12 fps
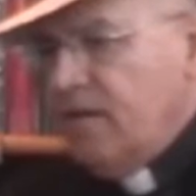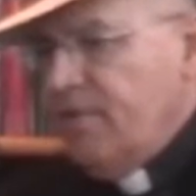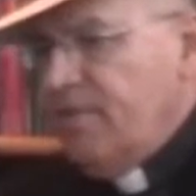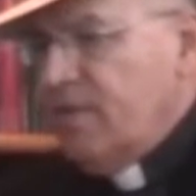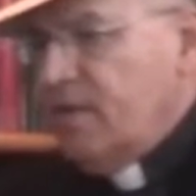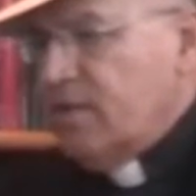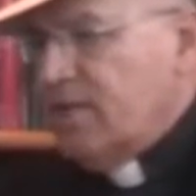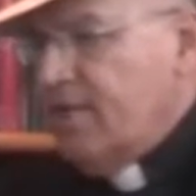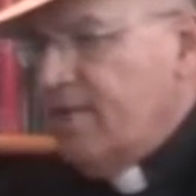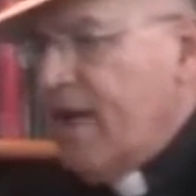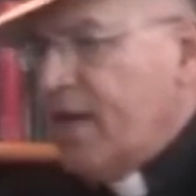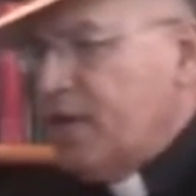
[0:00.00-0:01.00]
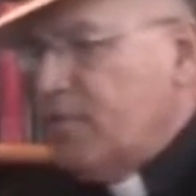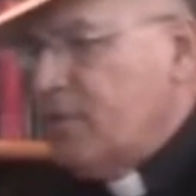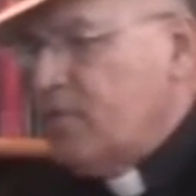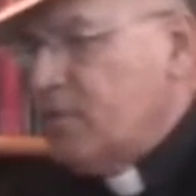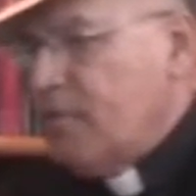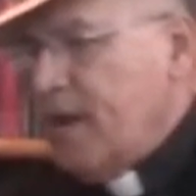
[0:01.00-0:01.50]
fills the vacuum of
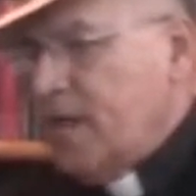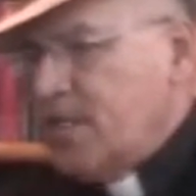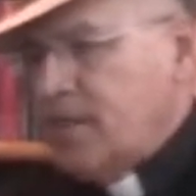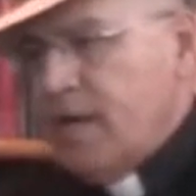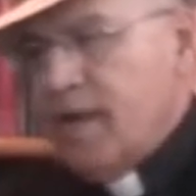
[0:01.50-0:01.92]
space,